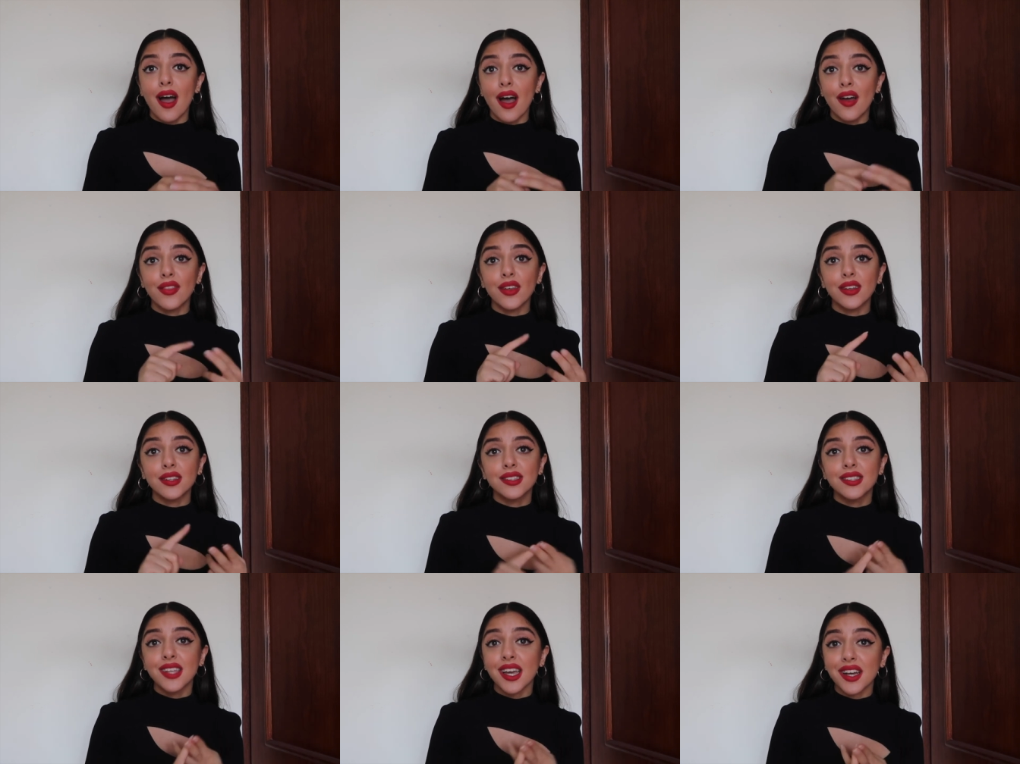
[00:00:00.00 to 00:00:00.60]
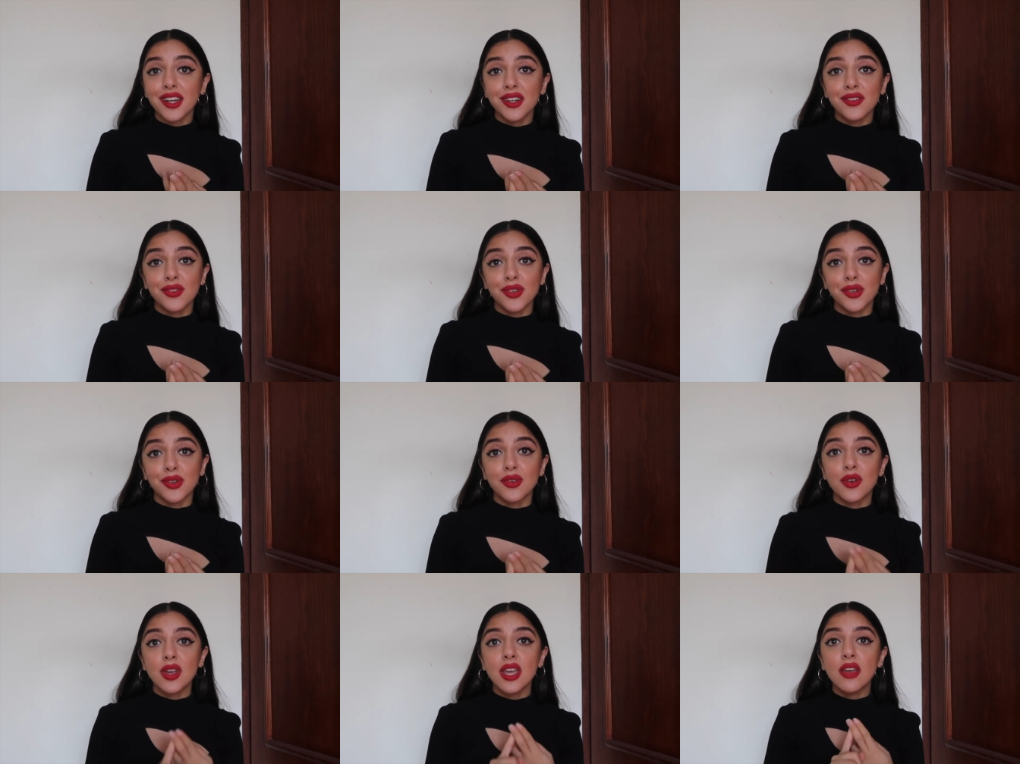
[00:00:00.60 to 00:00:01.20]
And then second of
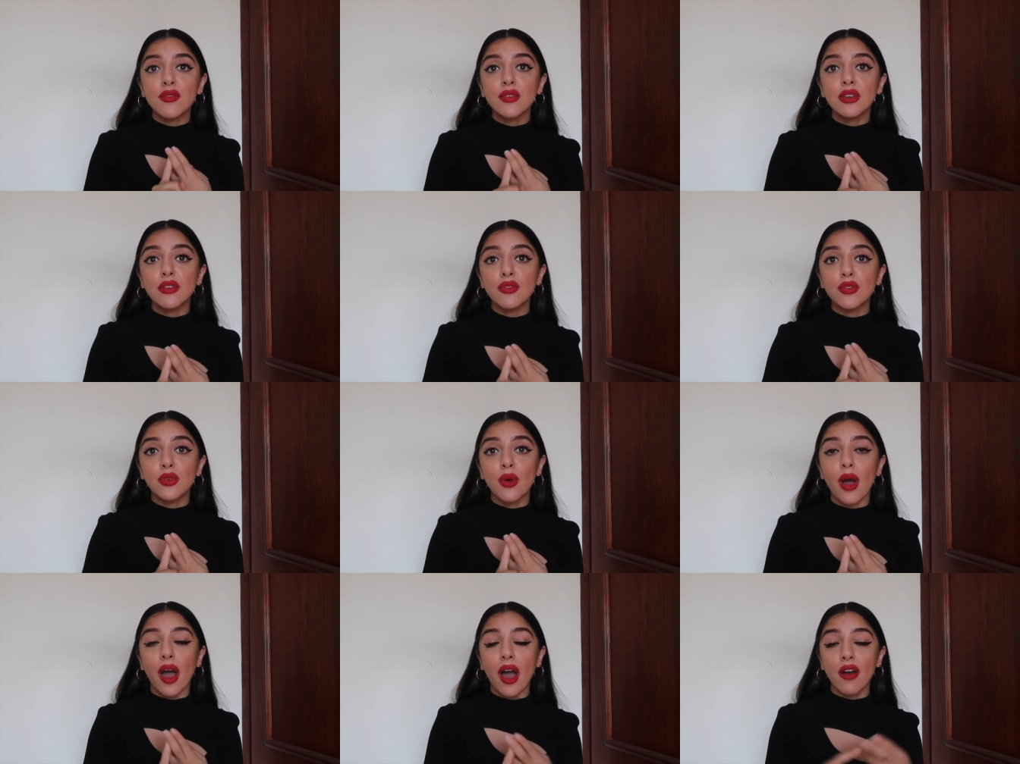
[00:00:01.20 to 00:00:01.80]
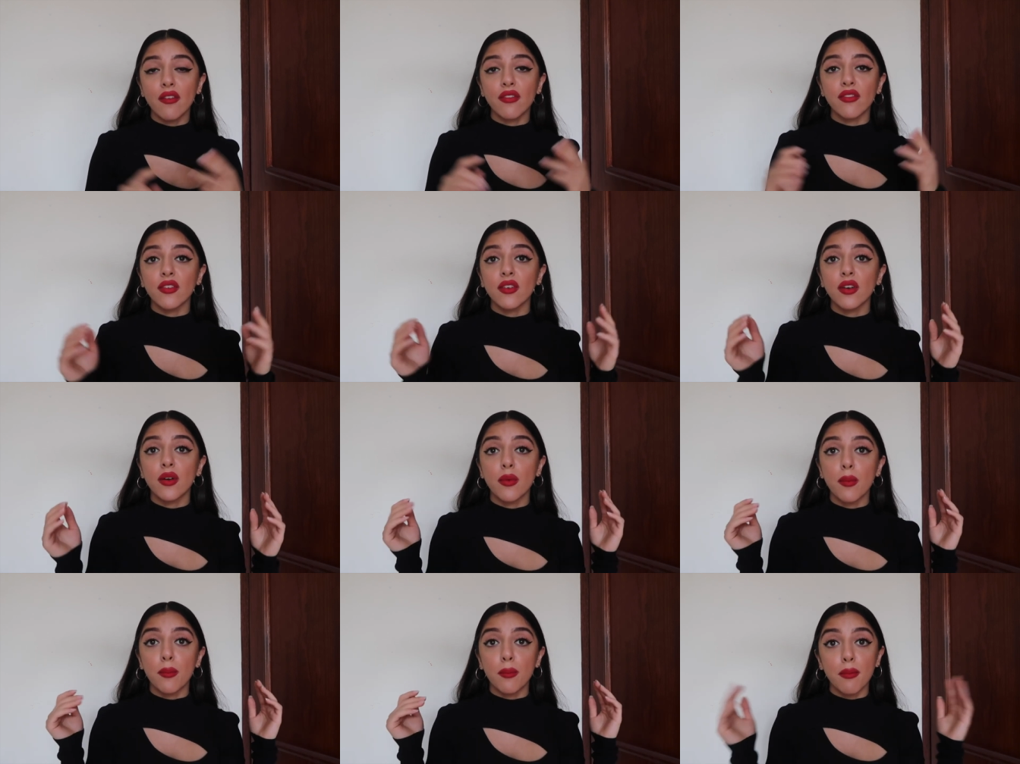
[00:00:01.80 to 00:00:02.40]
all, even if you have
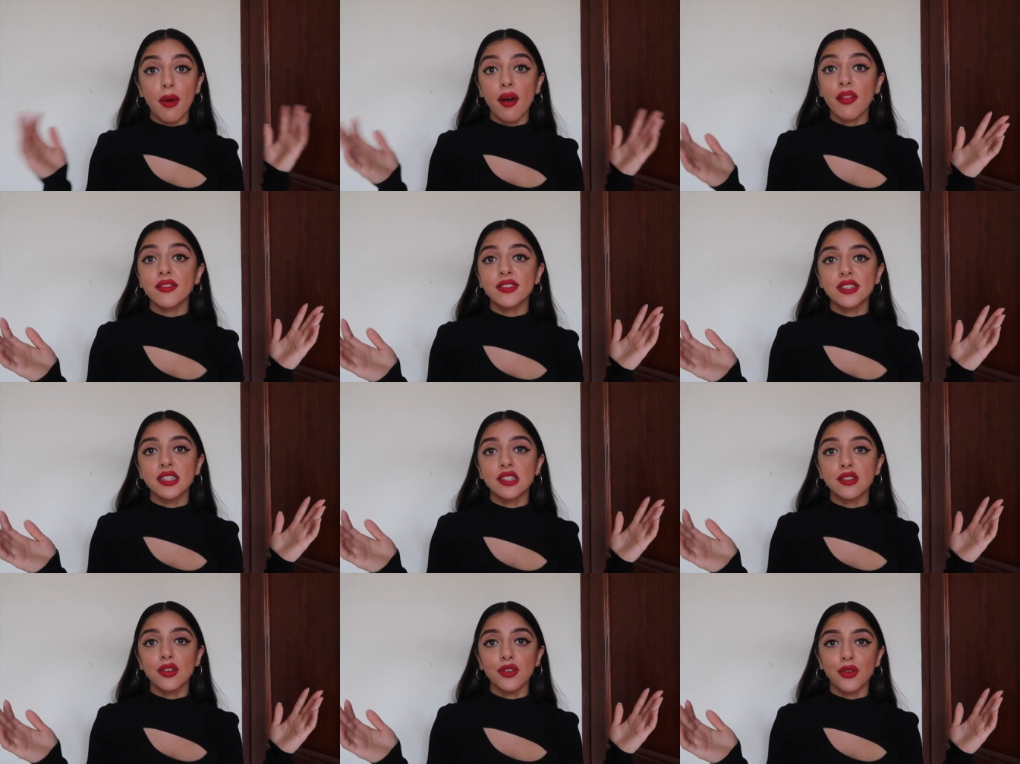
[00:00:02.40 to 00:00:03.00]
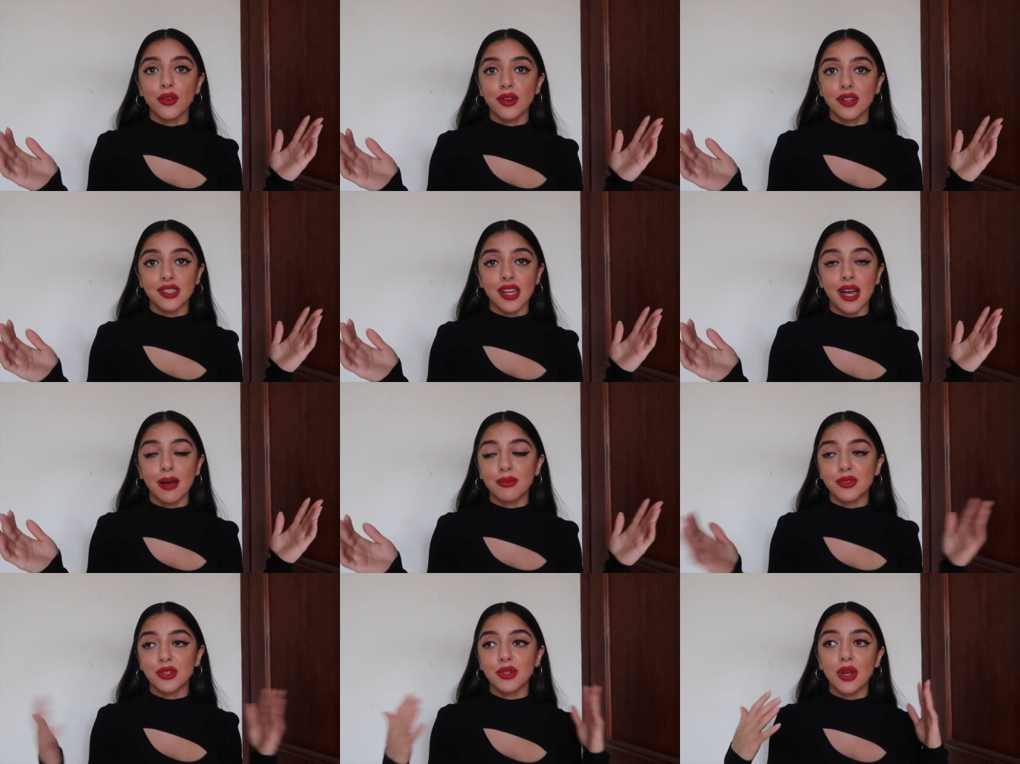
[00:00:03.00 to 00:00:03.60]
months until your
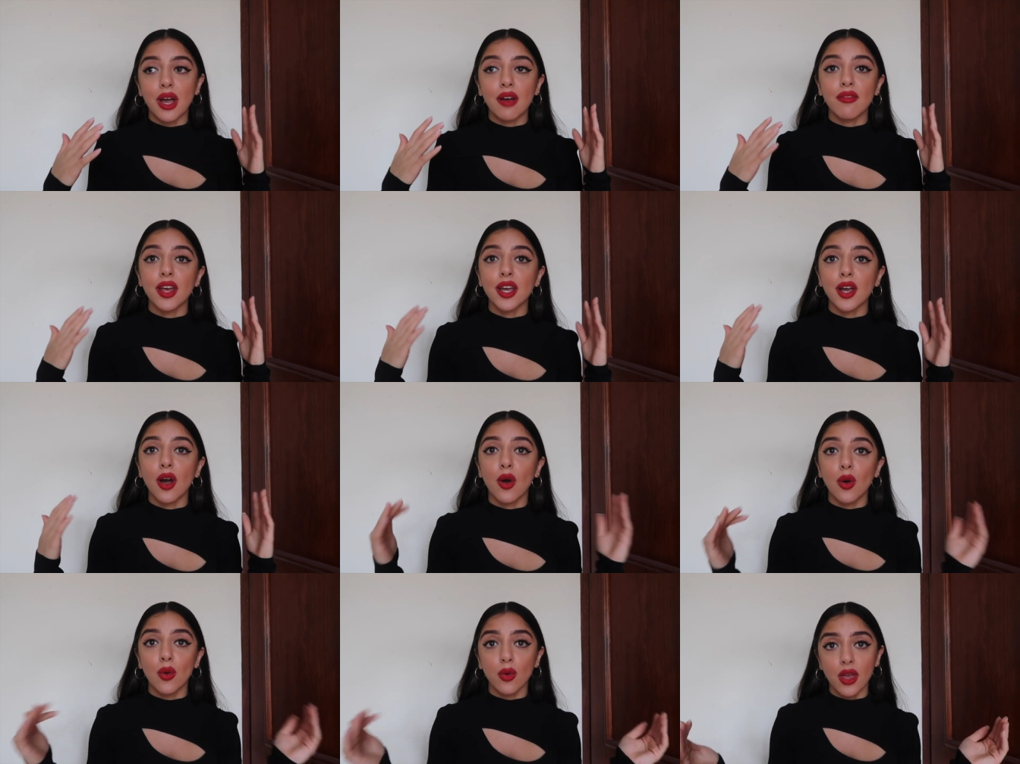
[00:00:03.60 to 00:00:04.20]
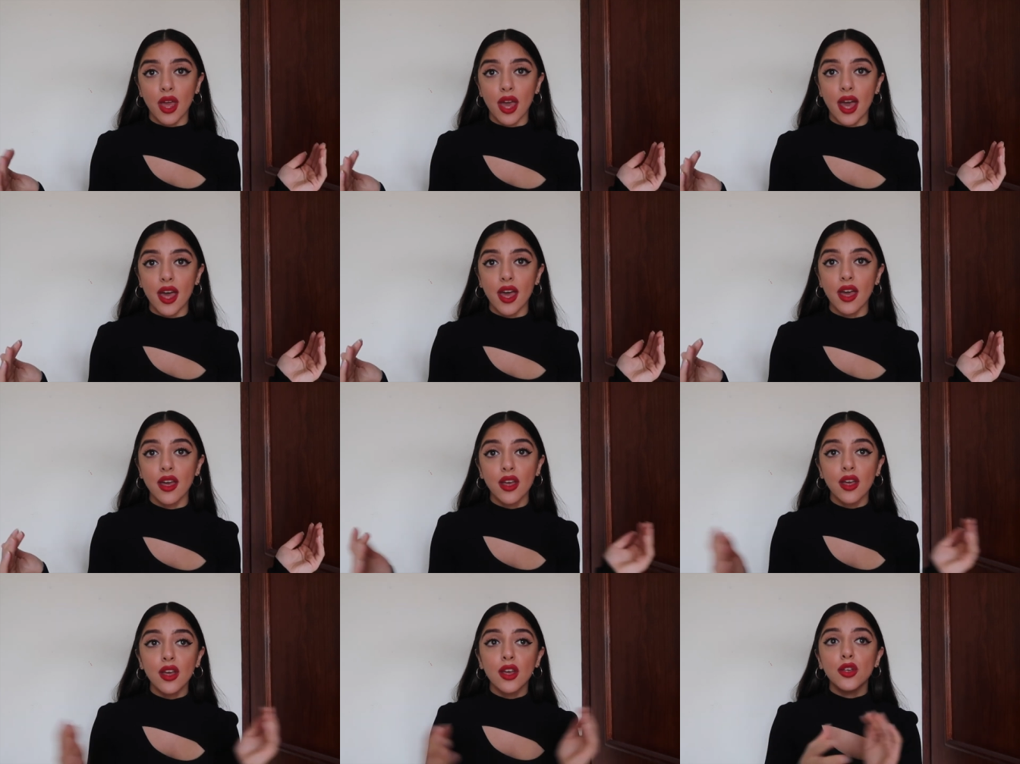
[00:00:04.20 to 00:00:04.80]
exam, so you have like a whole
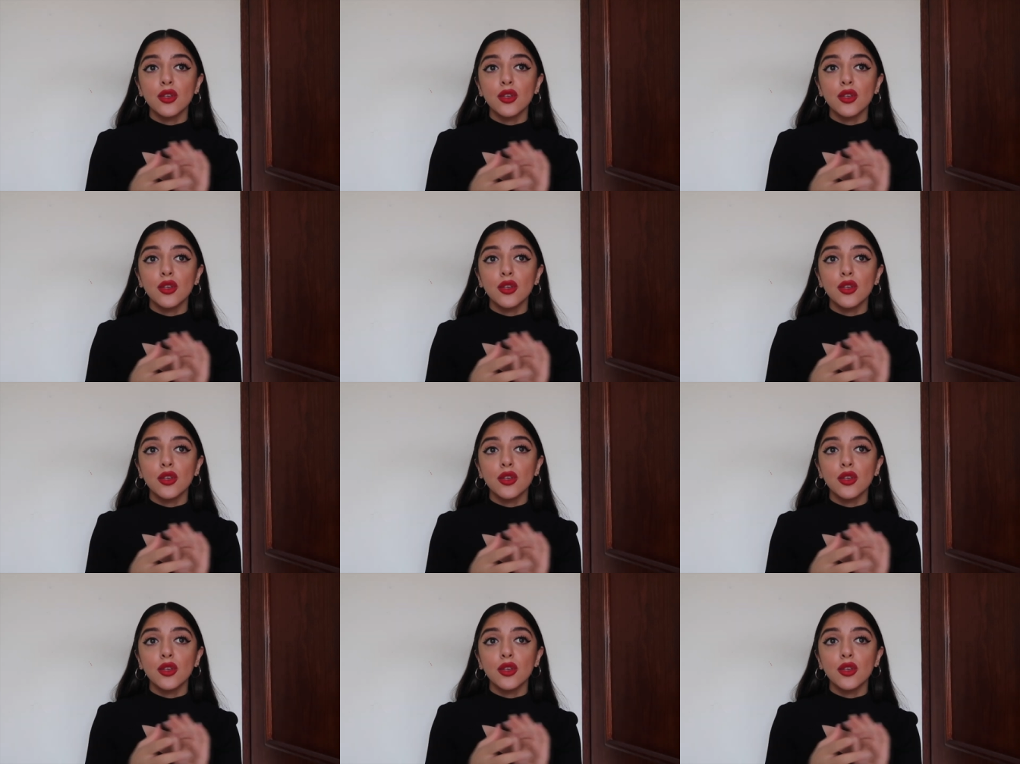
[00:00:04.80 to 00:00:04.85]
year,